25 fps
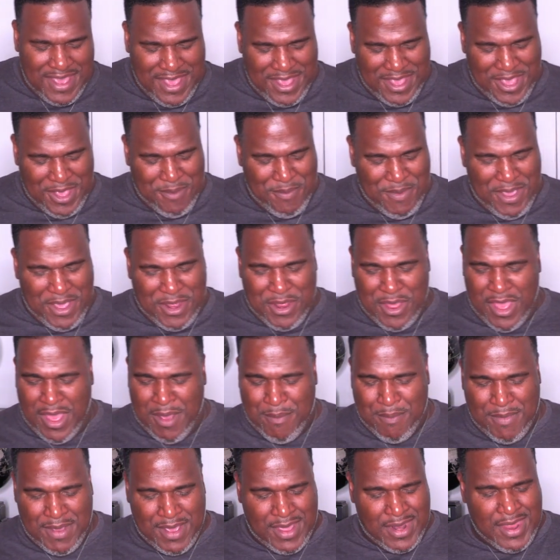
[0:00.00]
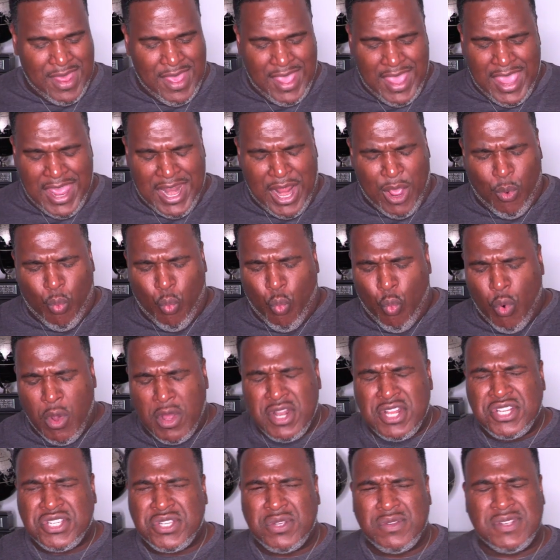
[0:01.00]
Amen, amen. And I
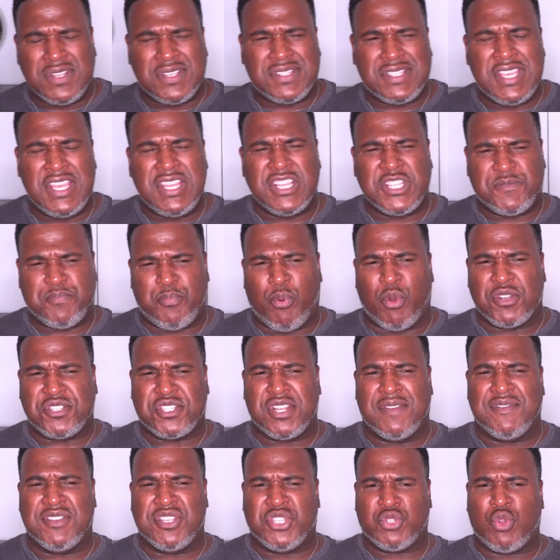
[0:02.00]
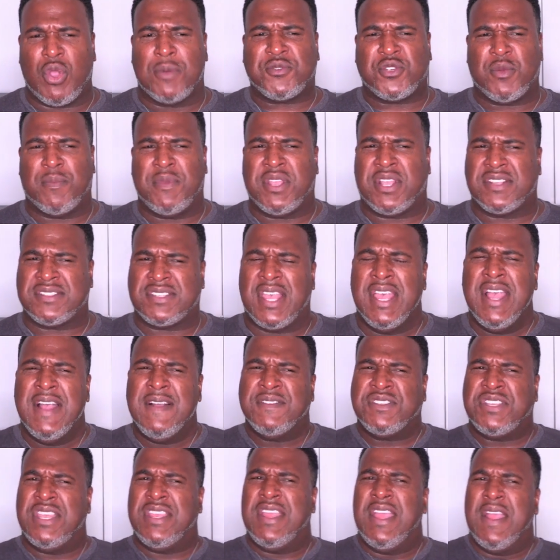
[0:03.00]
wanted you to see this portion of the scripture because,
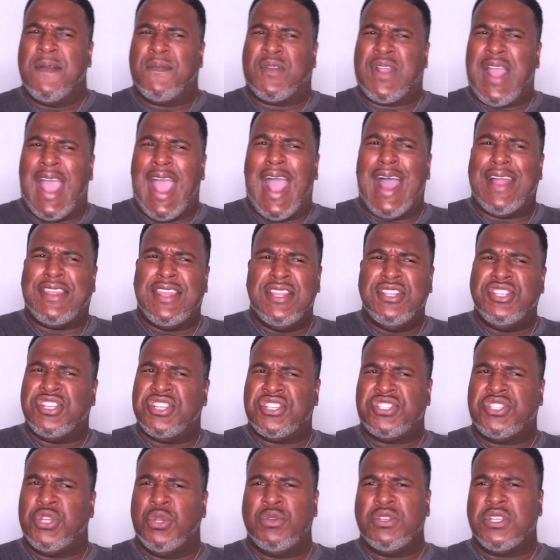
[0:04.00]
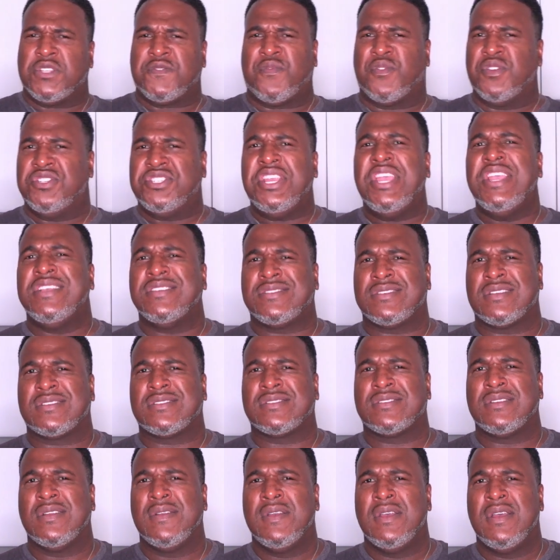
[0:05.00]
see, God didn't just do this for
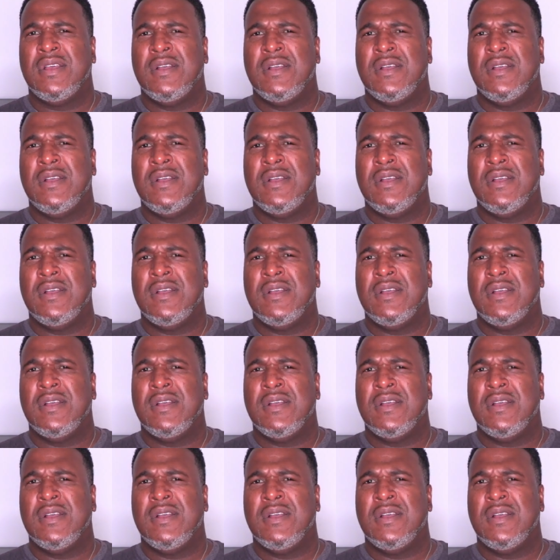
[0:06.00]
Jesus.